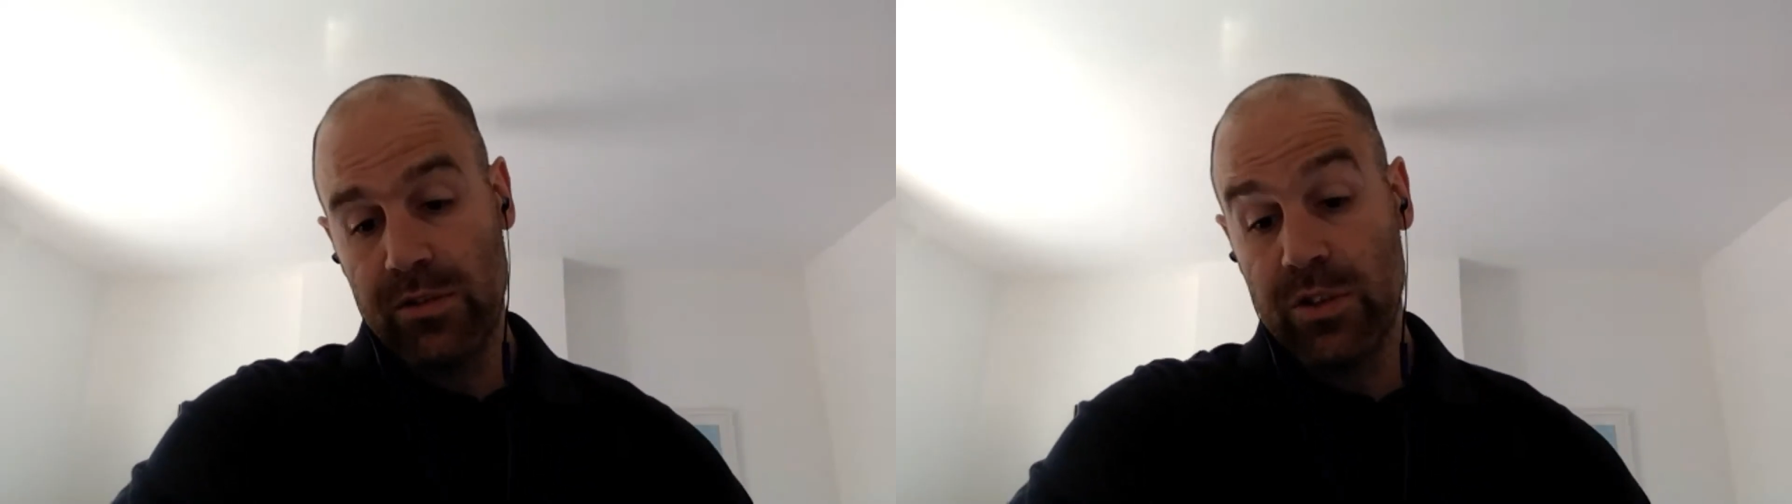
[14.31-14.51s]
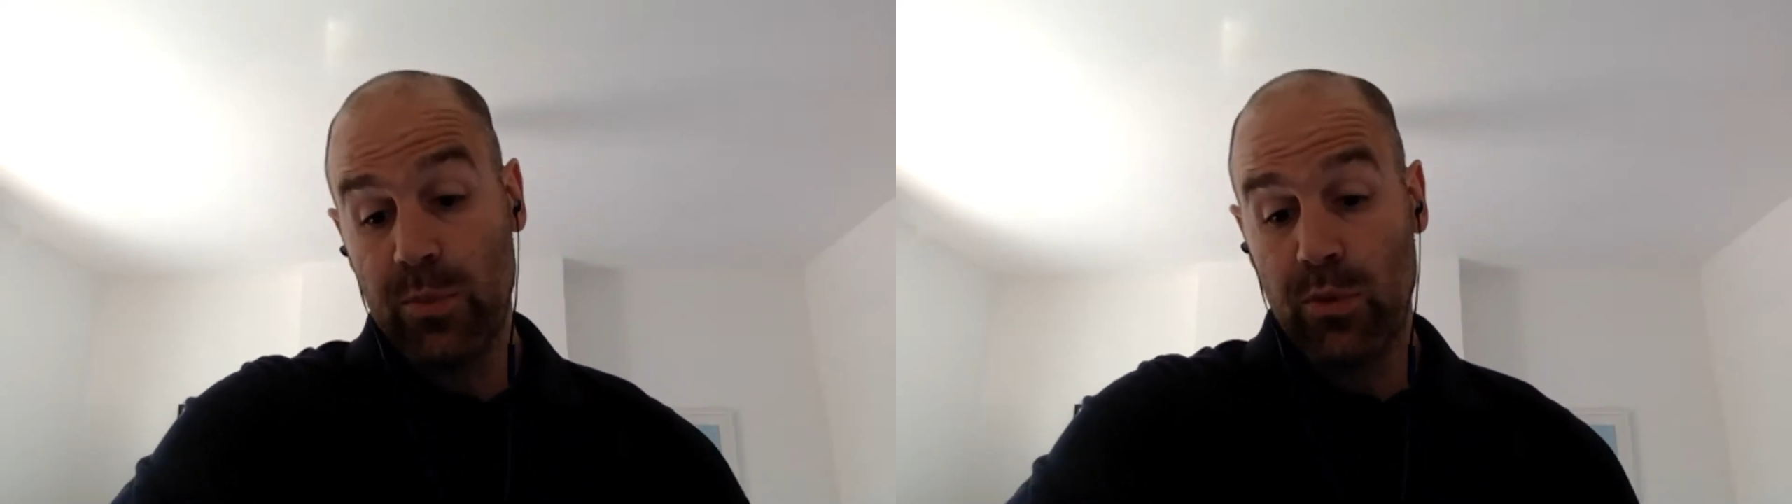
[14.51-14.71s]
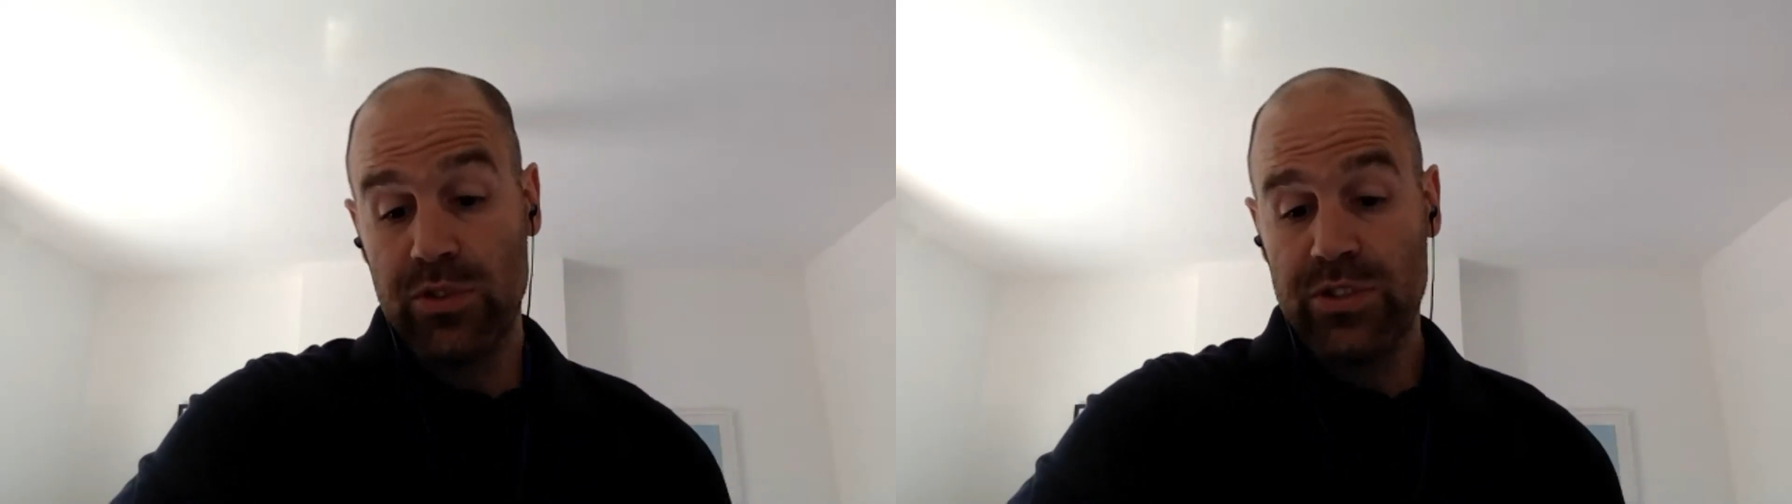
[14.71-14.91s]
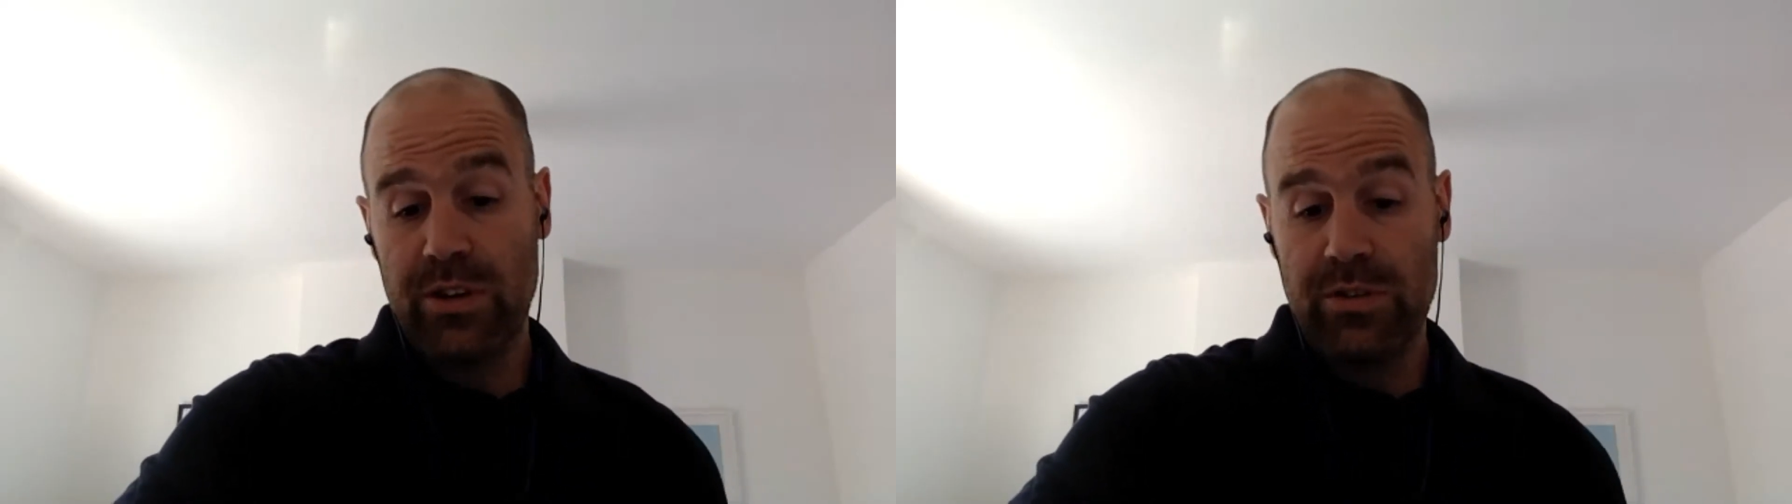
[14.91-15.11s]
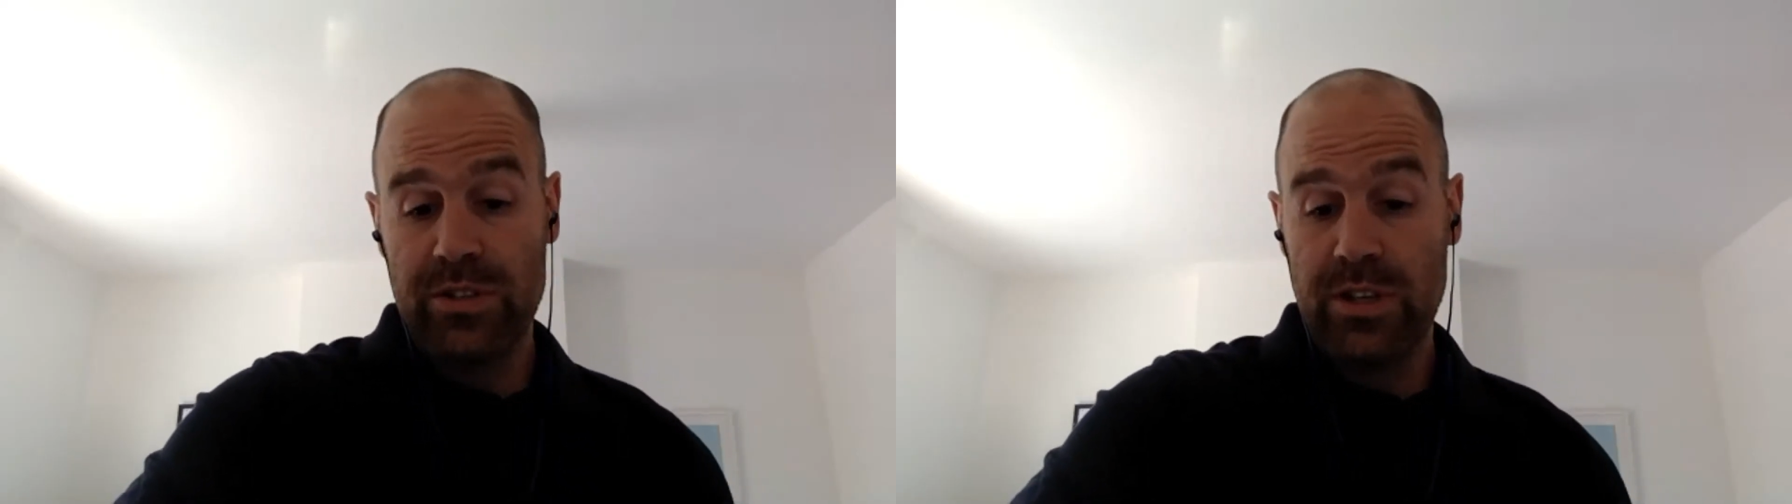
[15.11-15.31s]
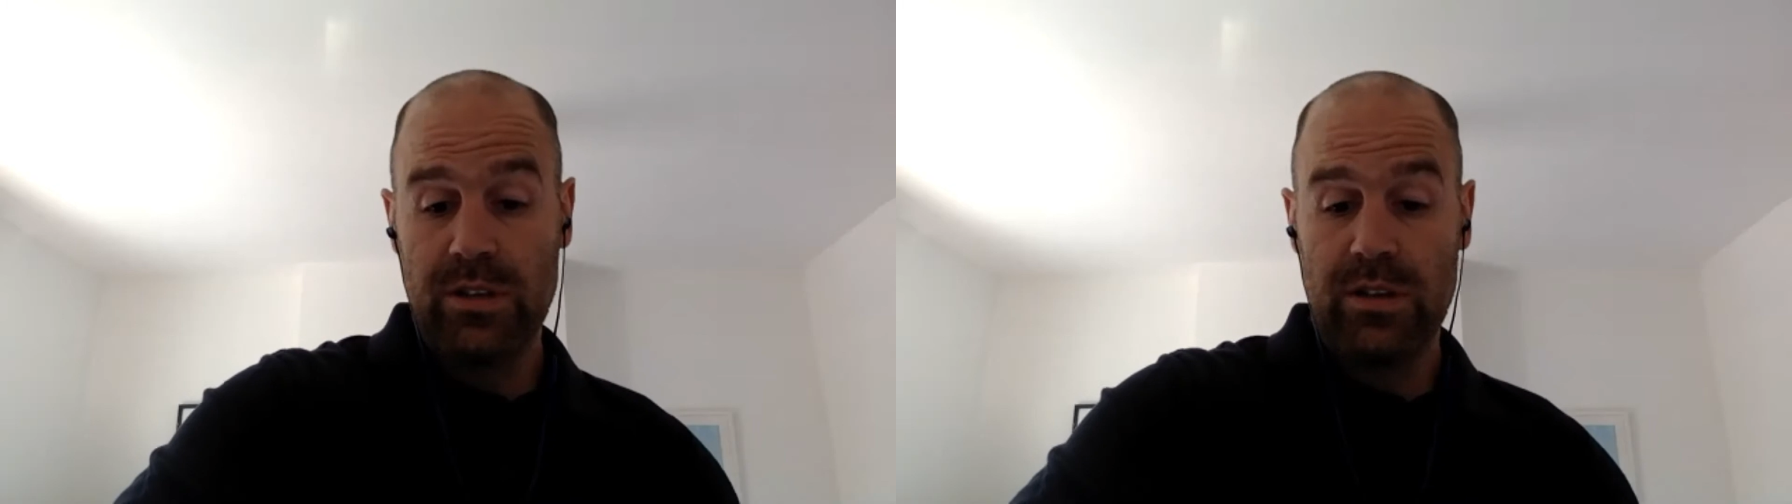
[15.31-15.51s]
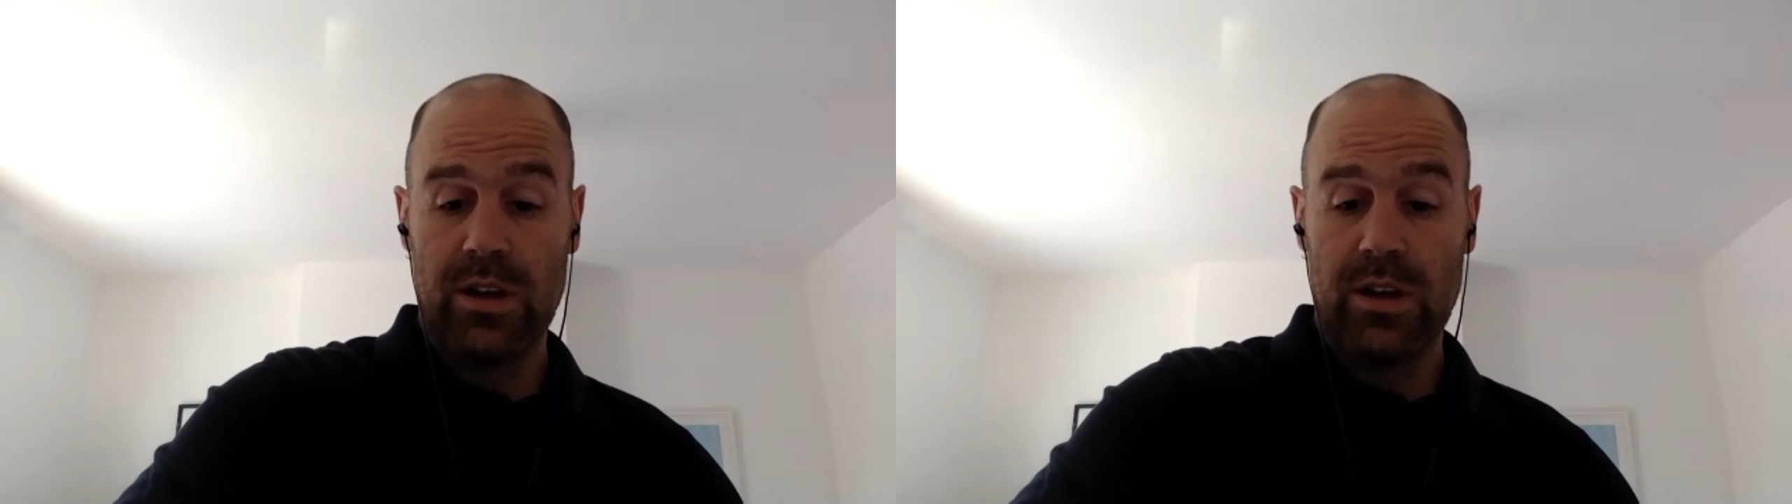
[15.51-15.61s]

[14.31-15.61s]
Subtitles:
They're a sports charity.